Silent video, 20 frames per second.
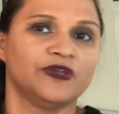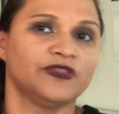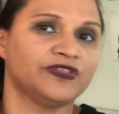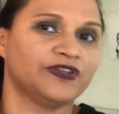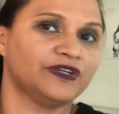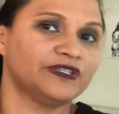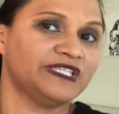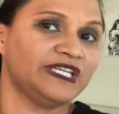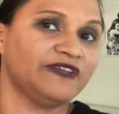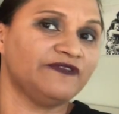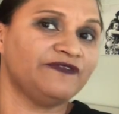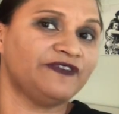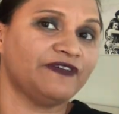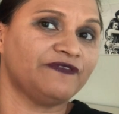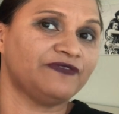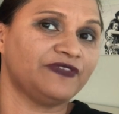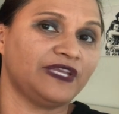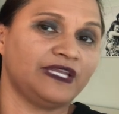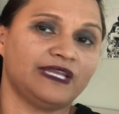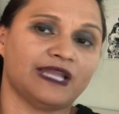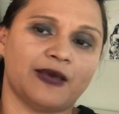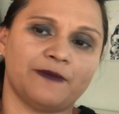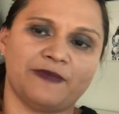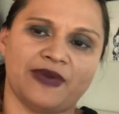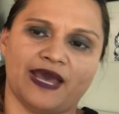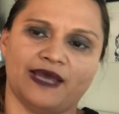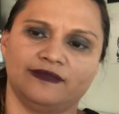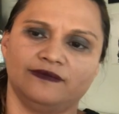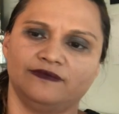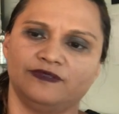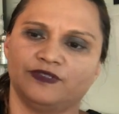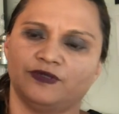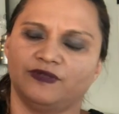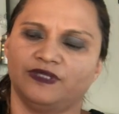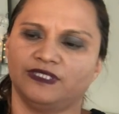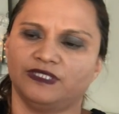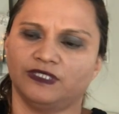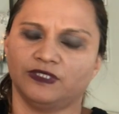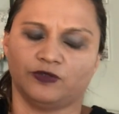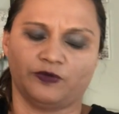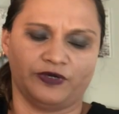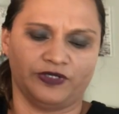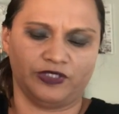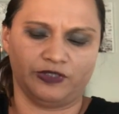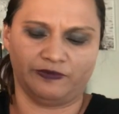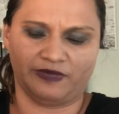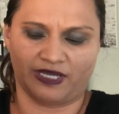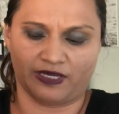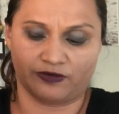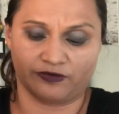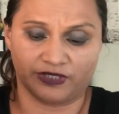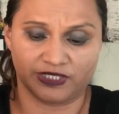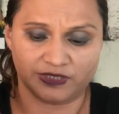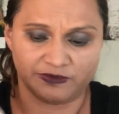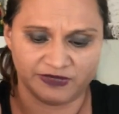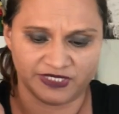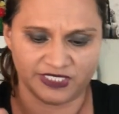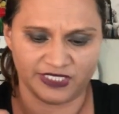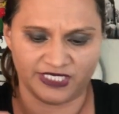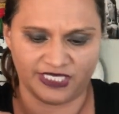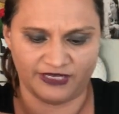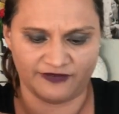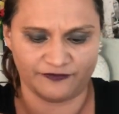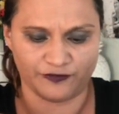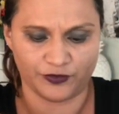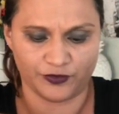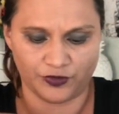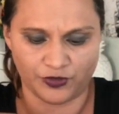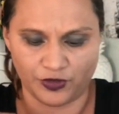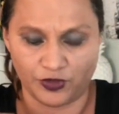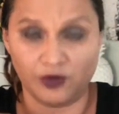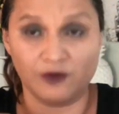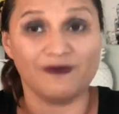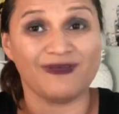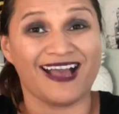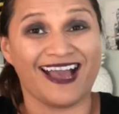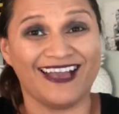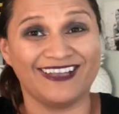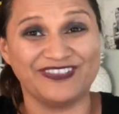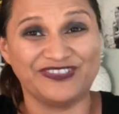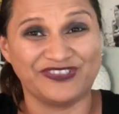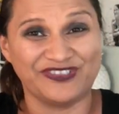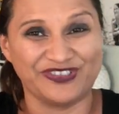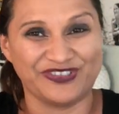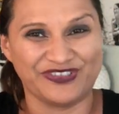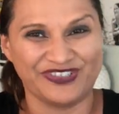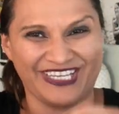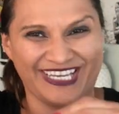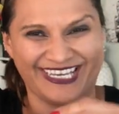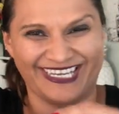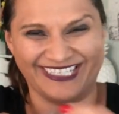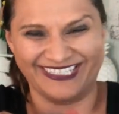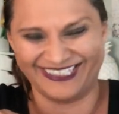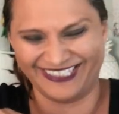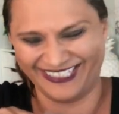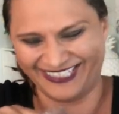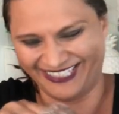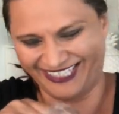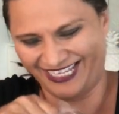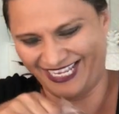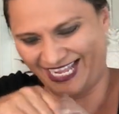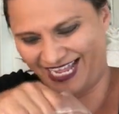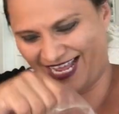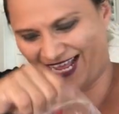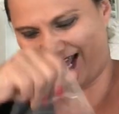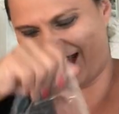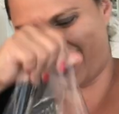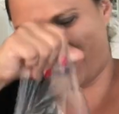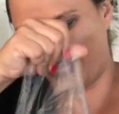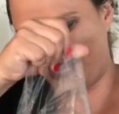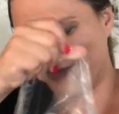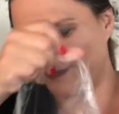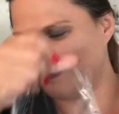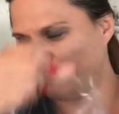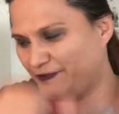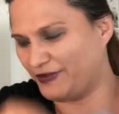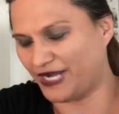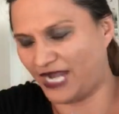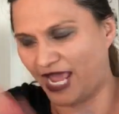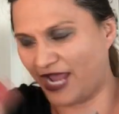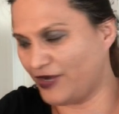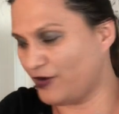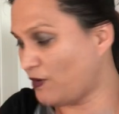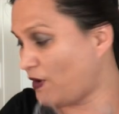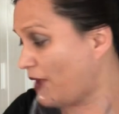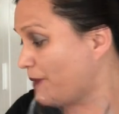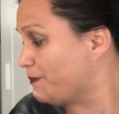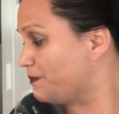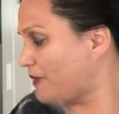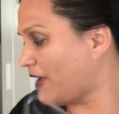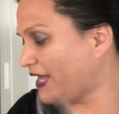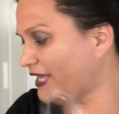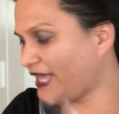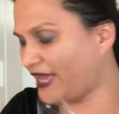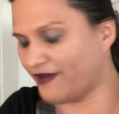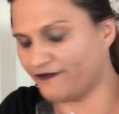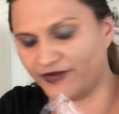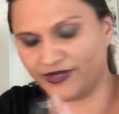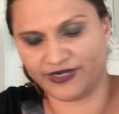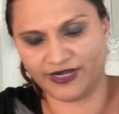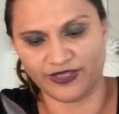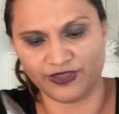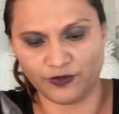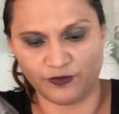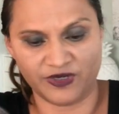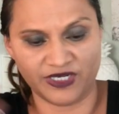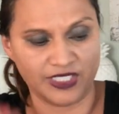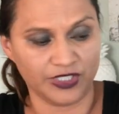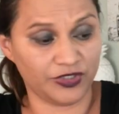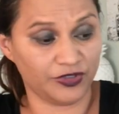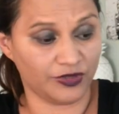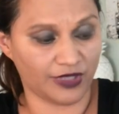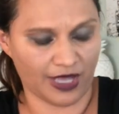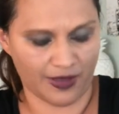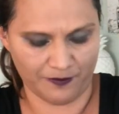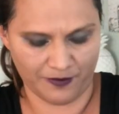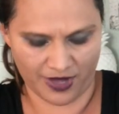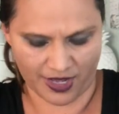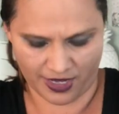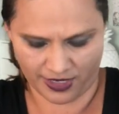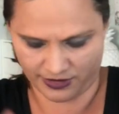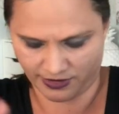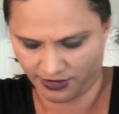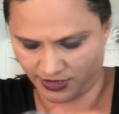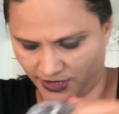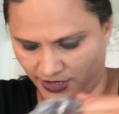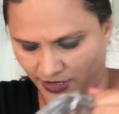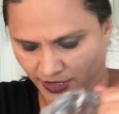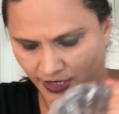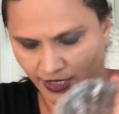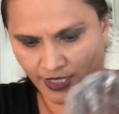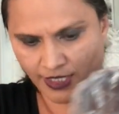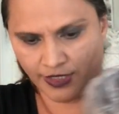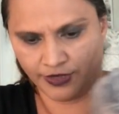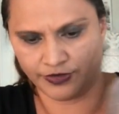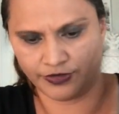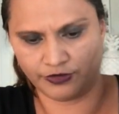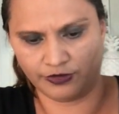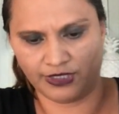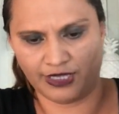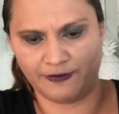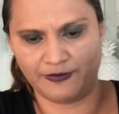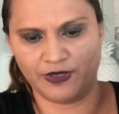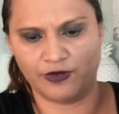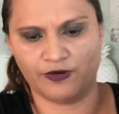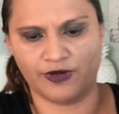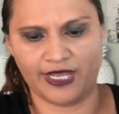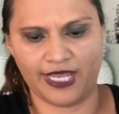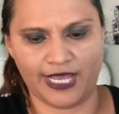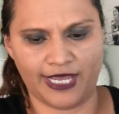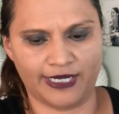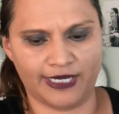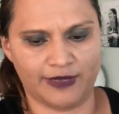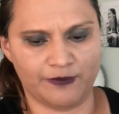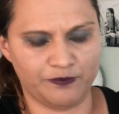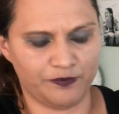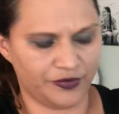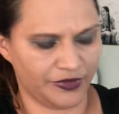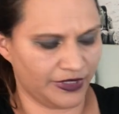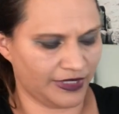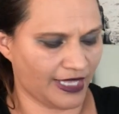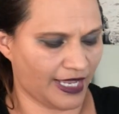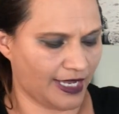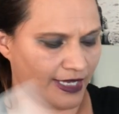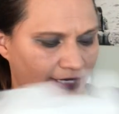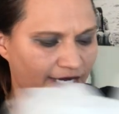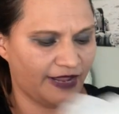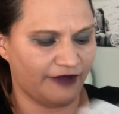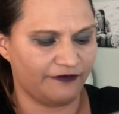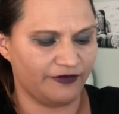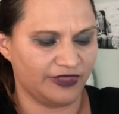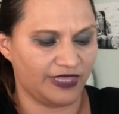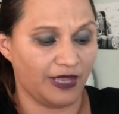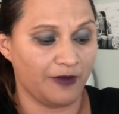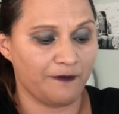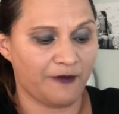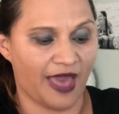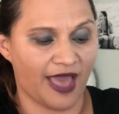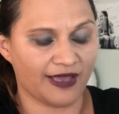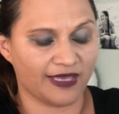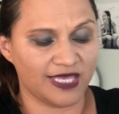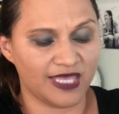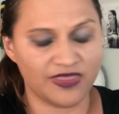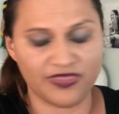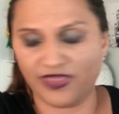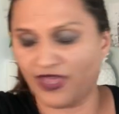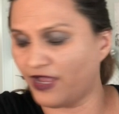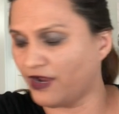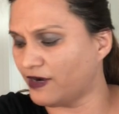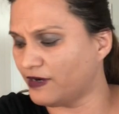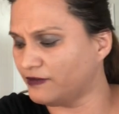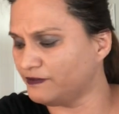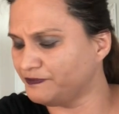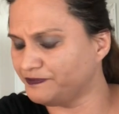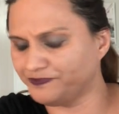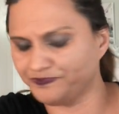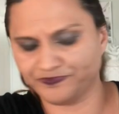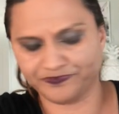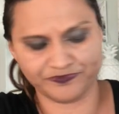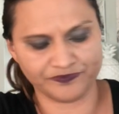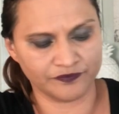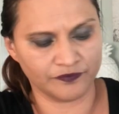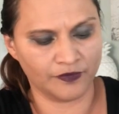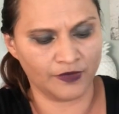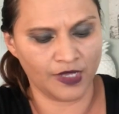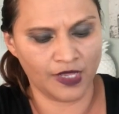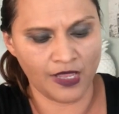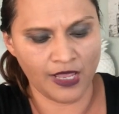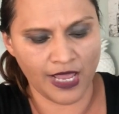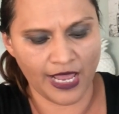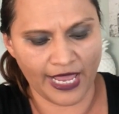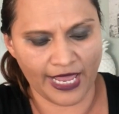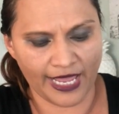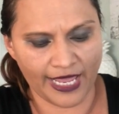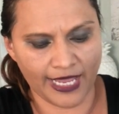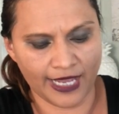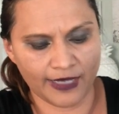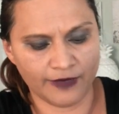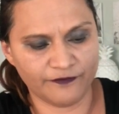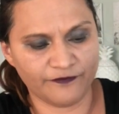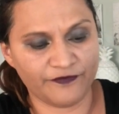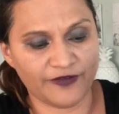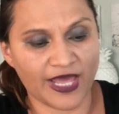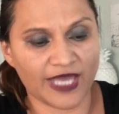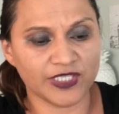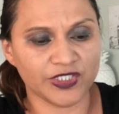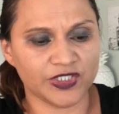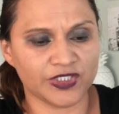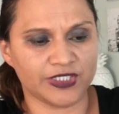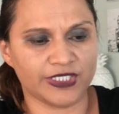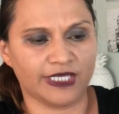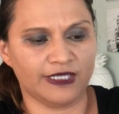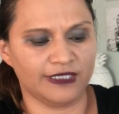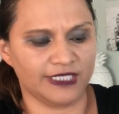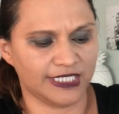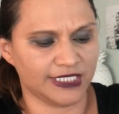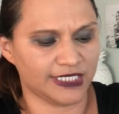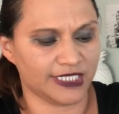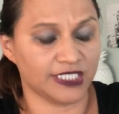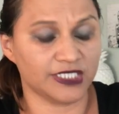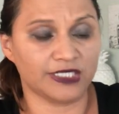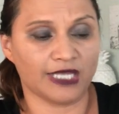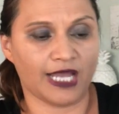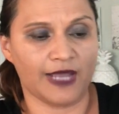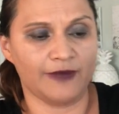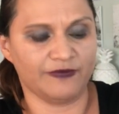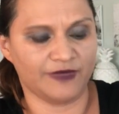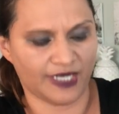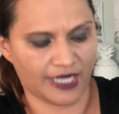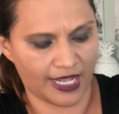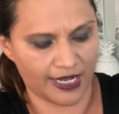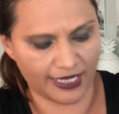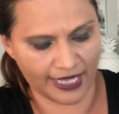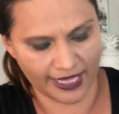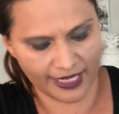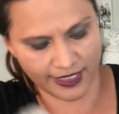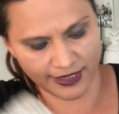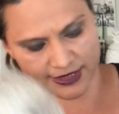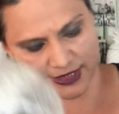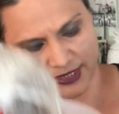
Thirteen fifty, not bad. So this is going to be a Christmas gift to whom, I don't know yet, um, but I know I, I have another one into that box. So let me go ahead and put that everything back in there. And flash sale is the time that I, like I